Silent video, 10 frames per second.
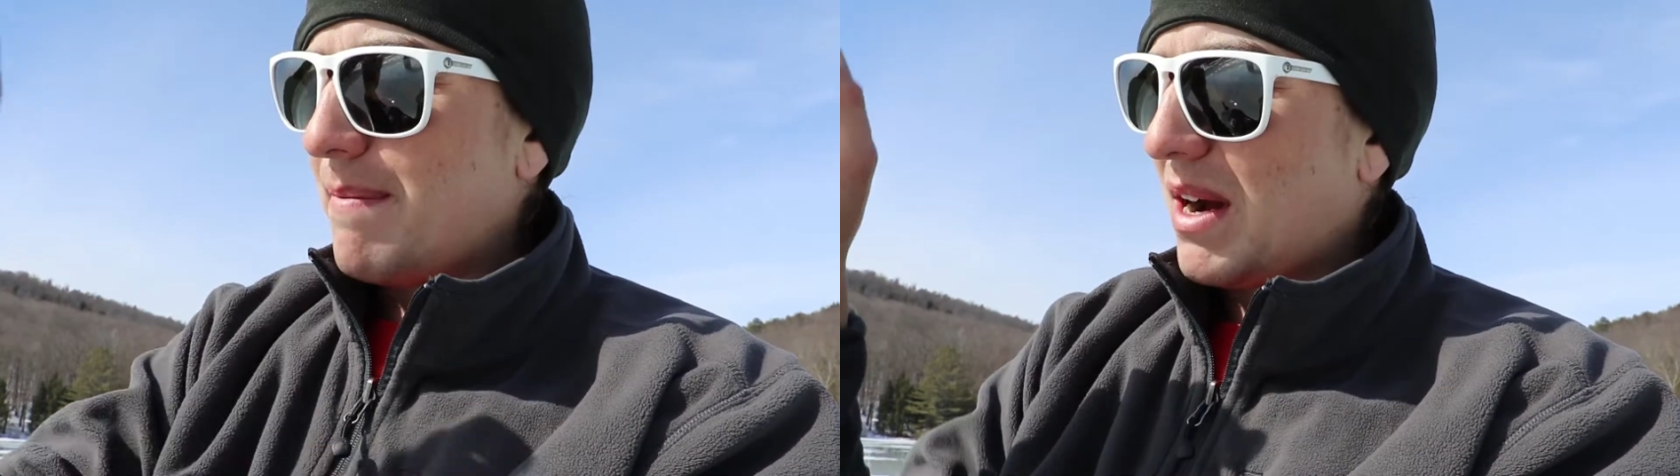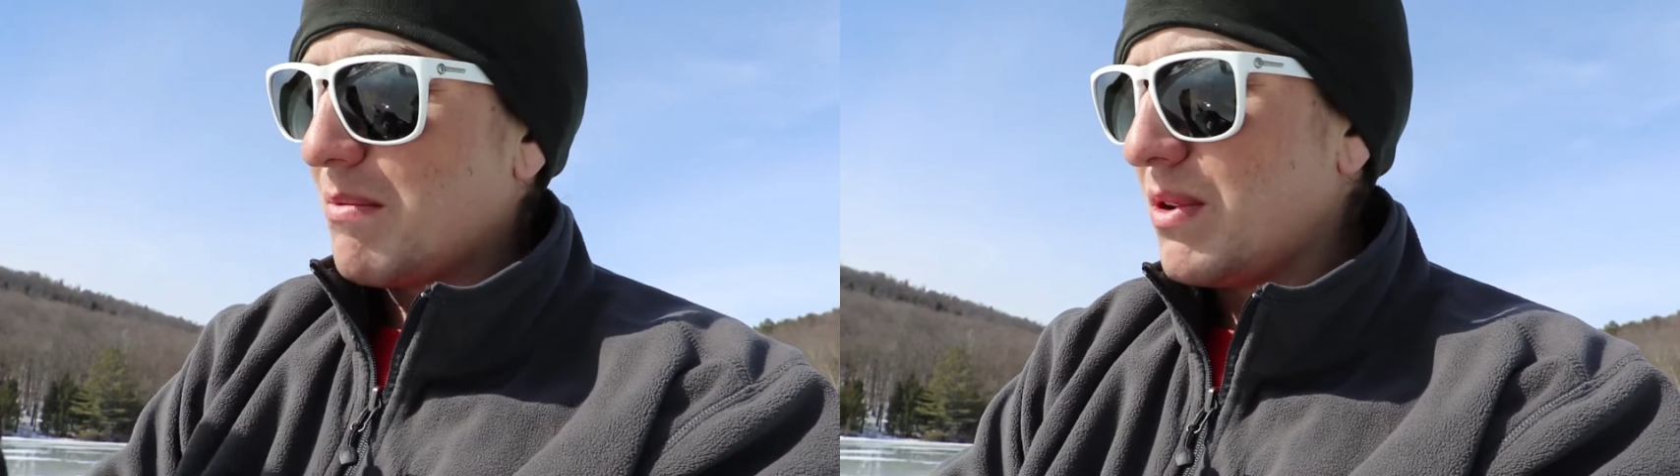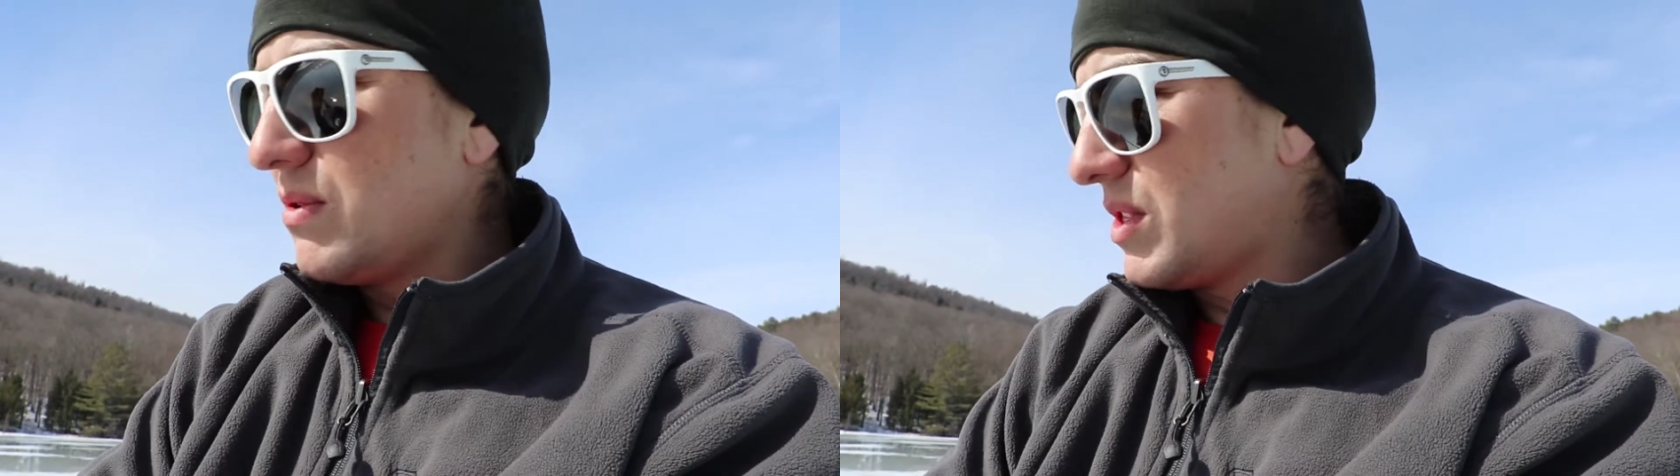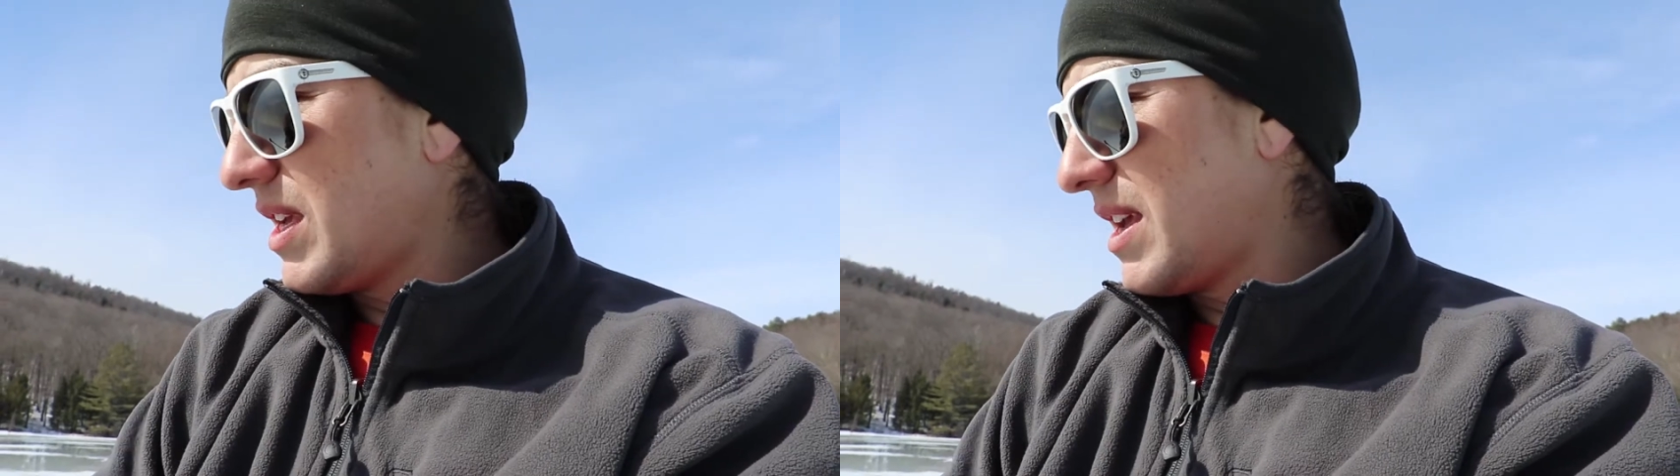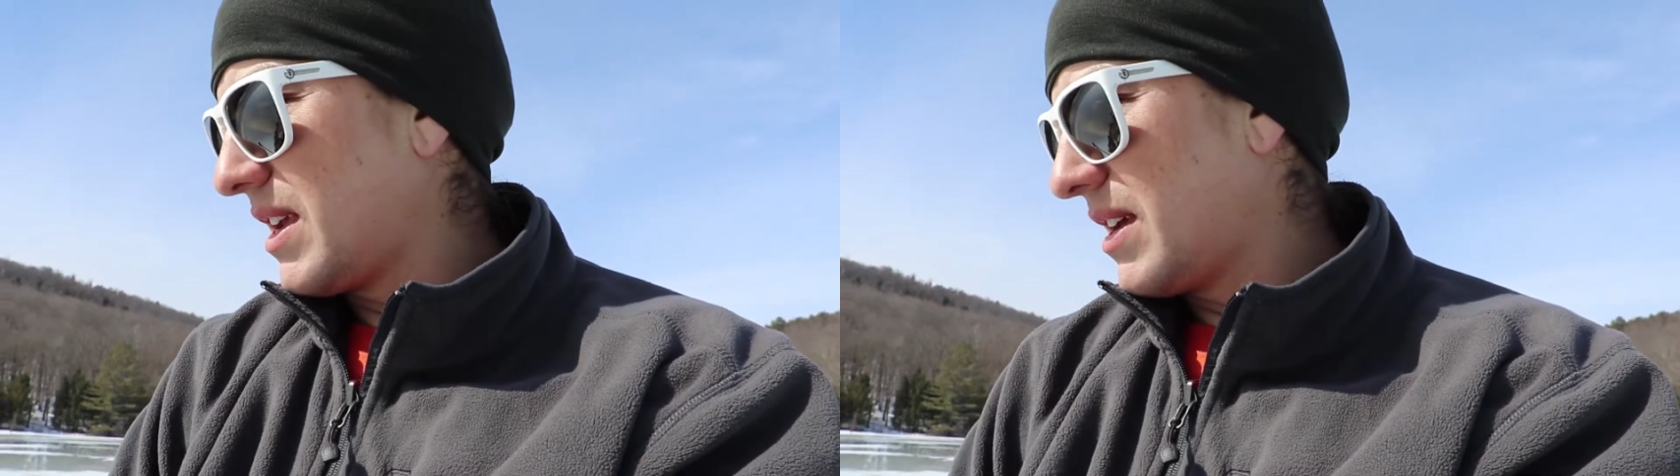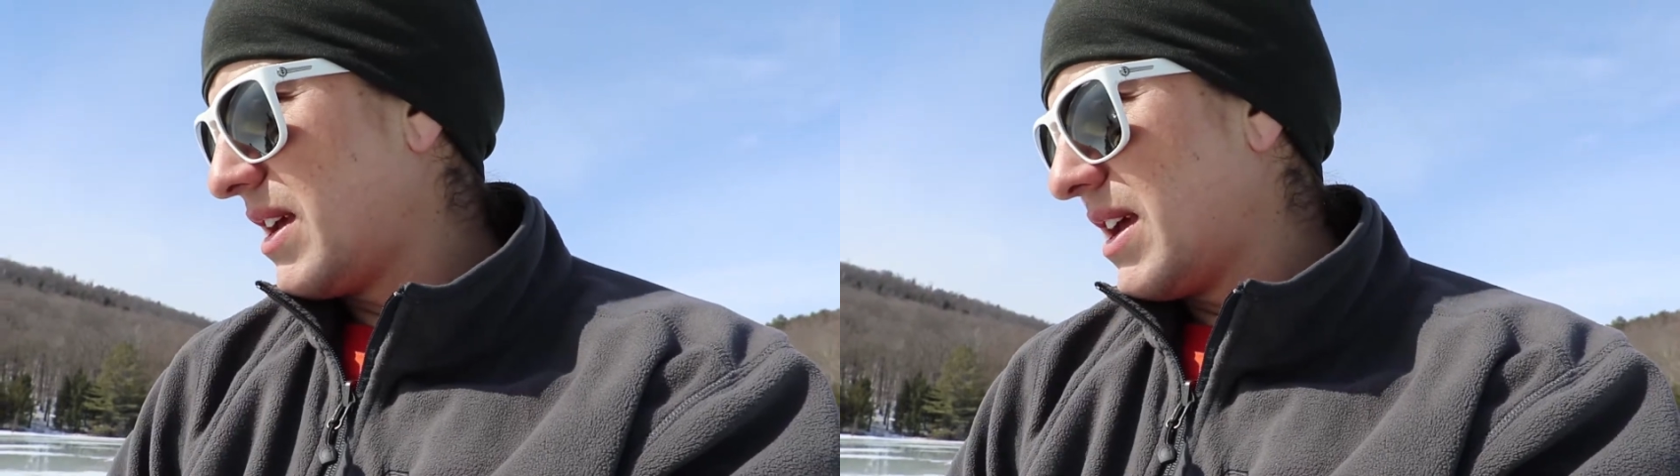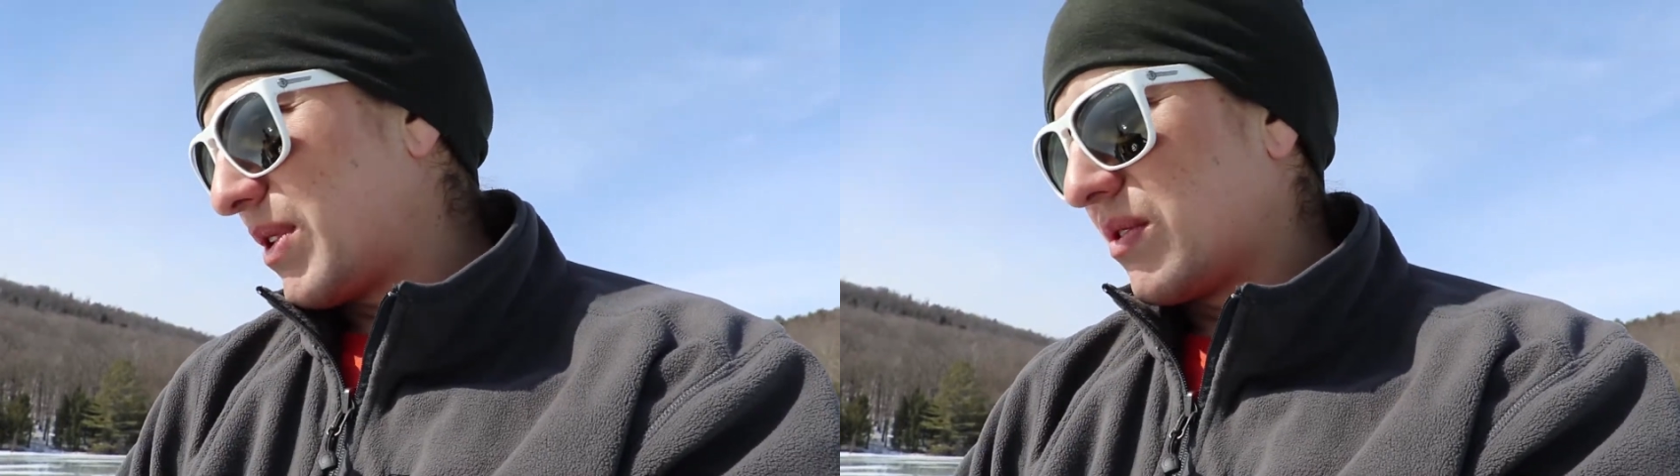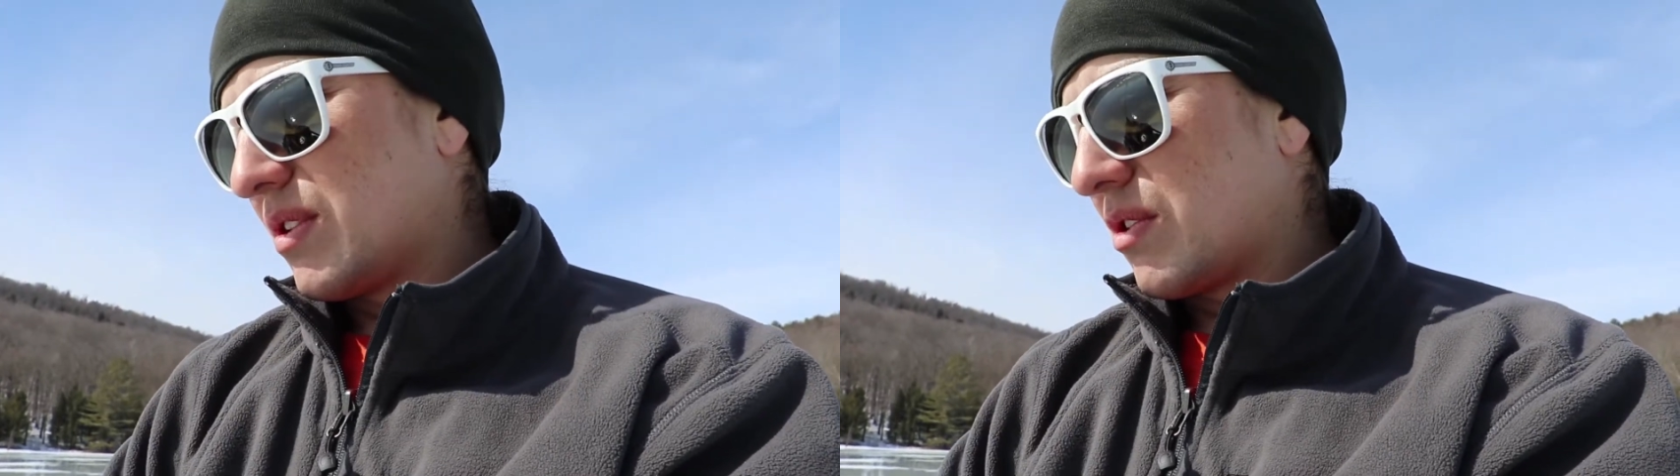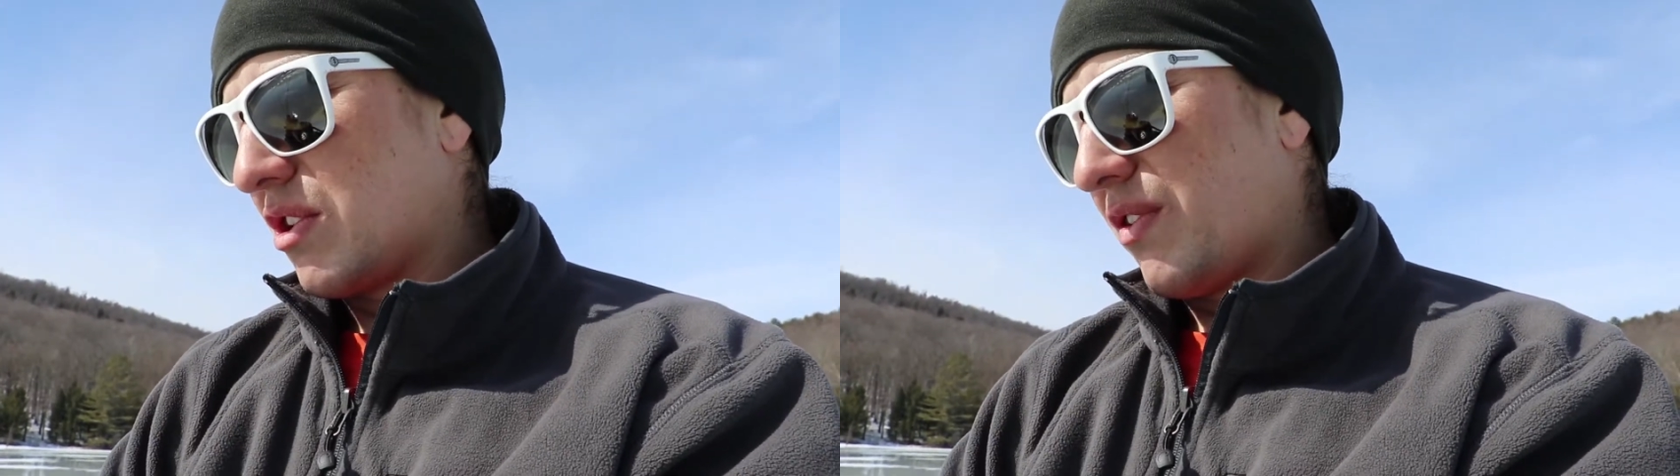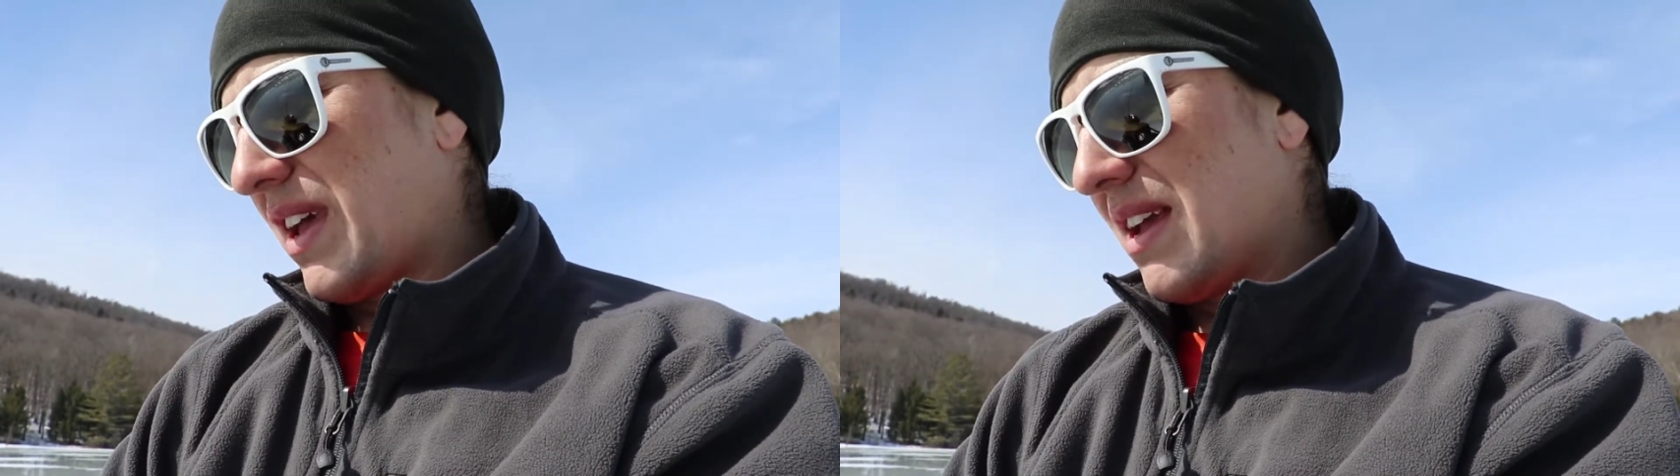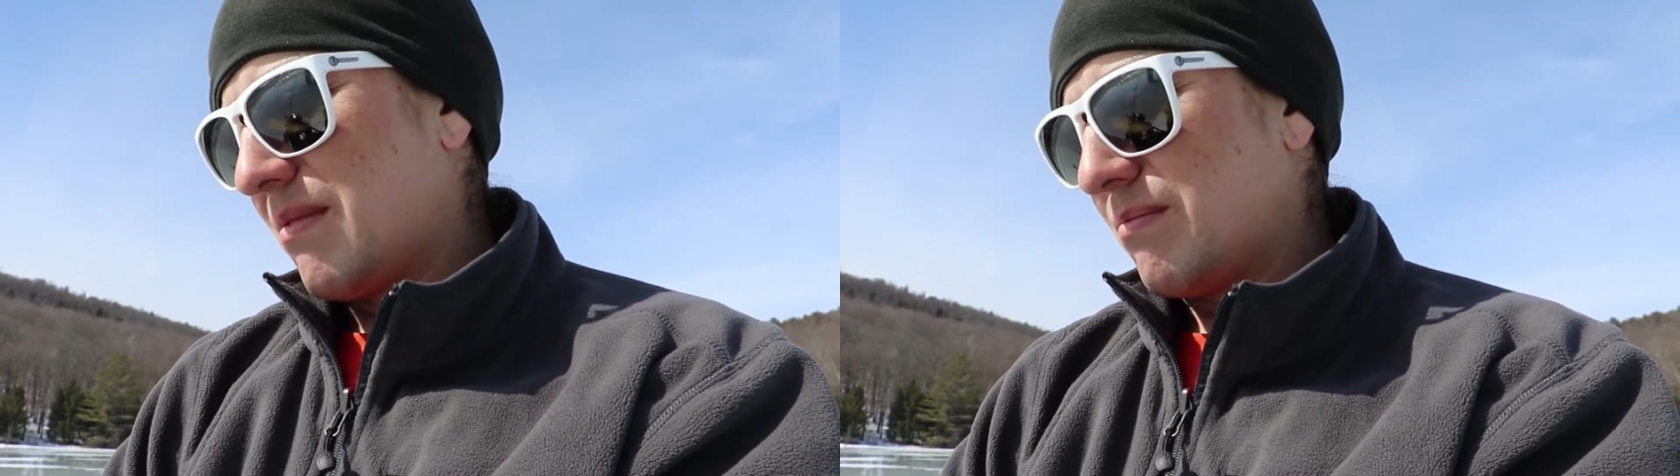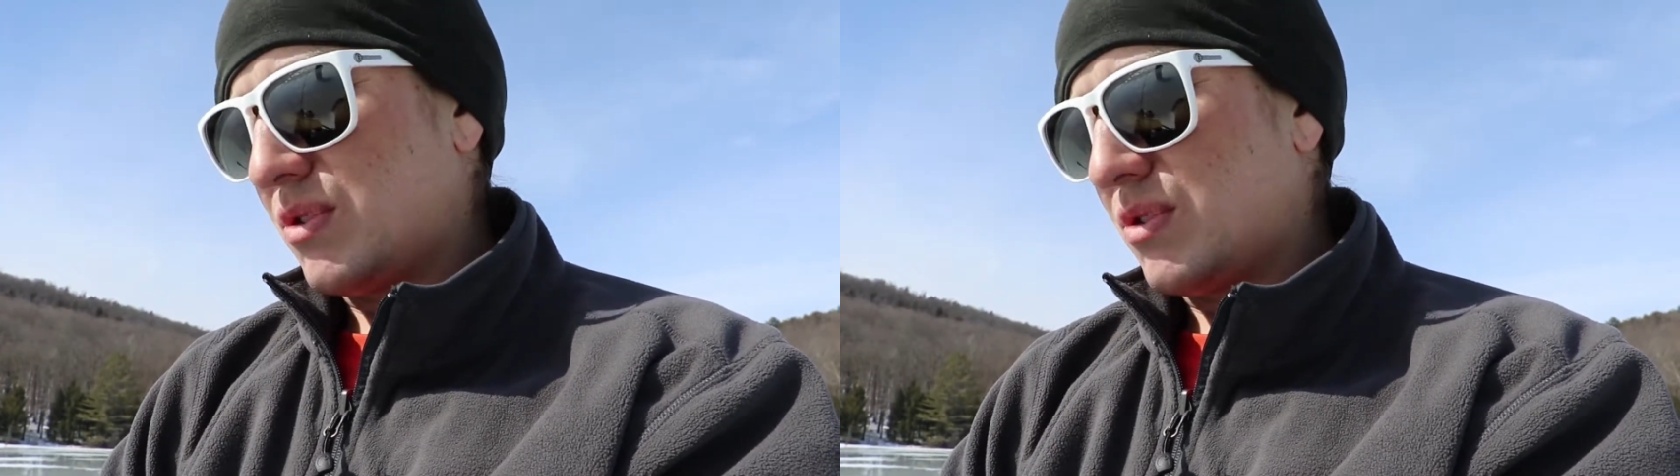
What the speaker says: I'm using the little clam